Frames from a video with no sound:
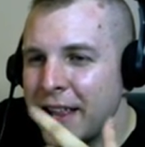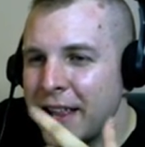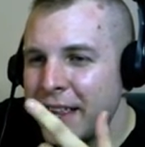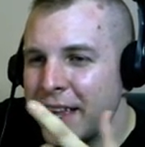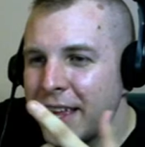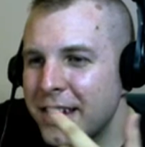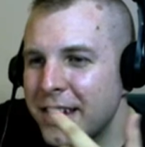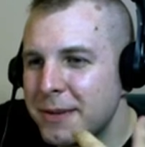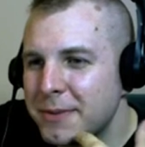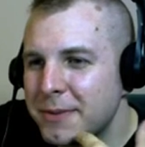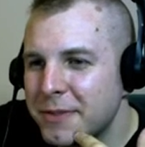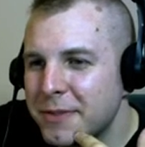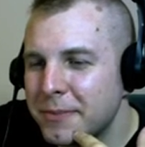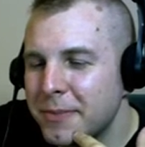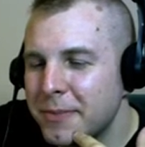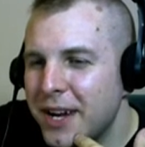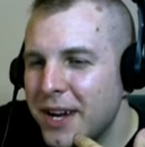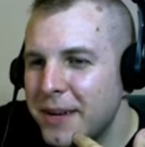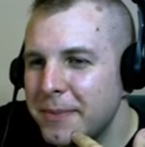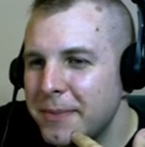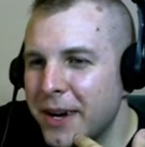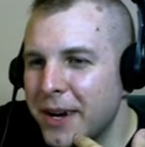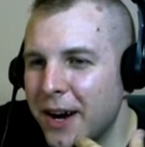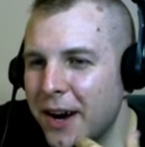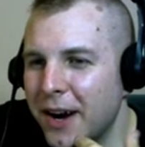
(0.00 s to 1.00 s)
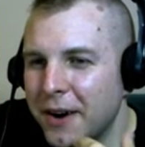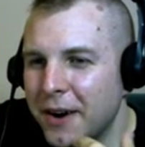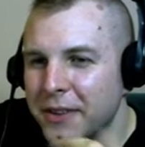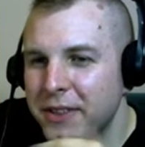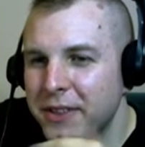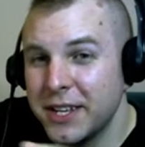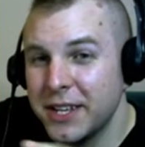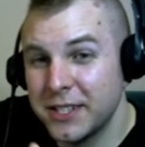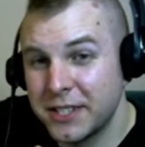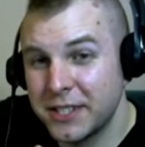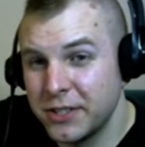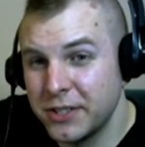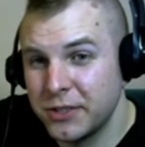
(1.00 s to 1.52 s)
that comes from my mouth
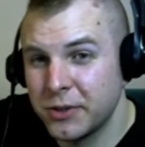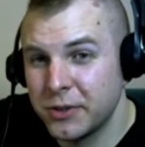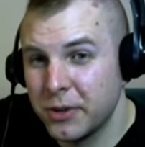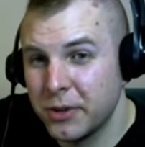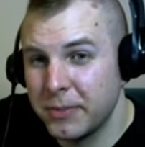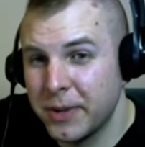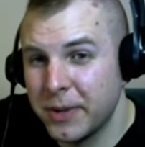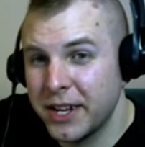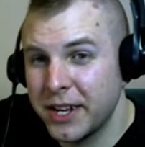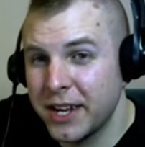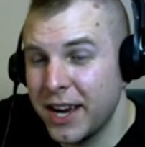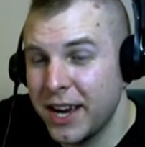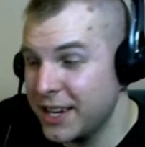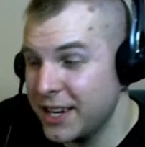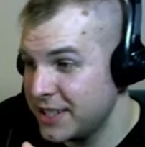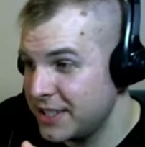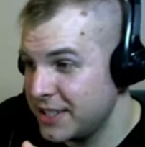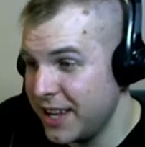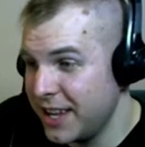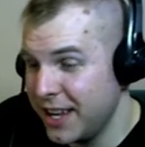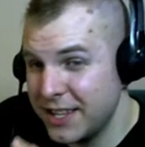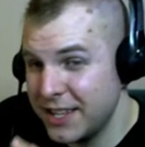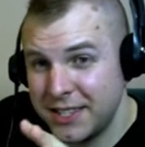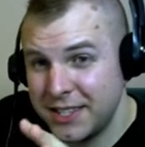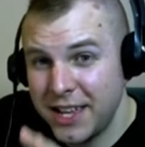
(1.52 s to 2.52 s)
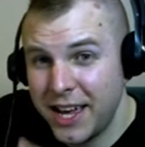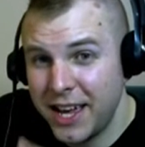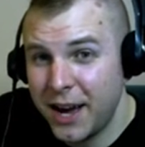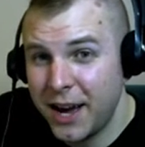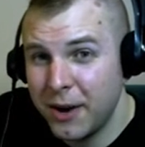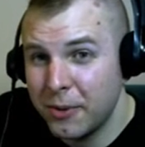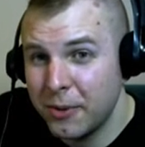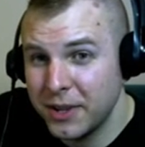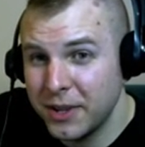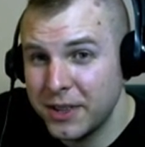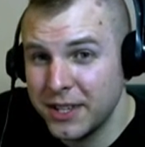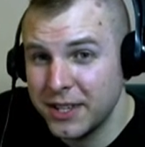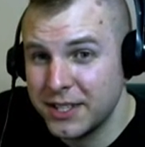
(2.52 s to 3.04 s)
is controlled by God? Is that, is that
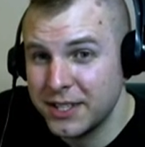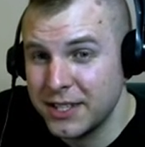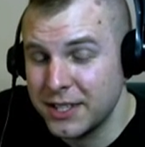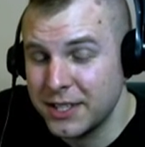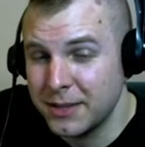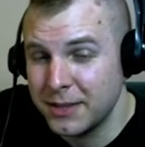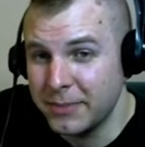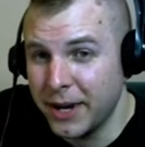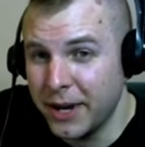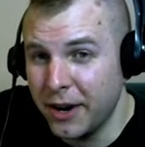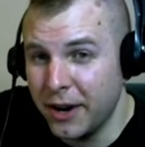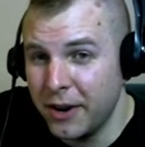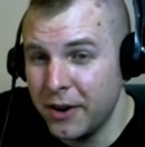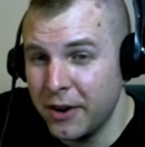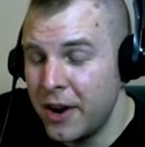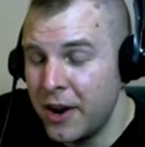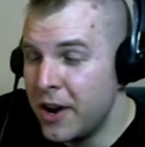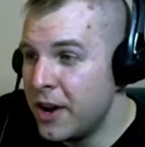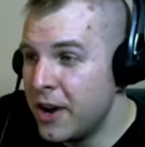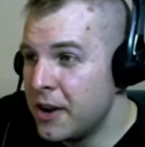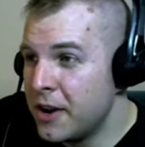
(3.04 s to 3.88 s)
what this is about?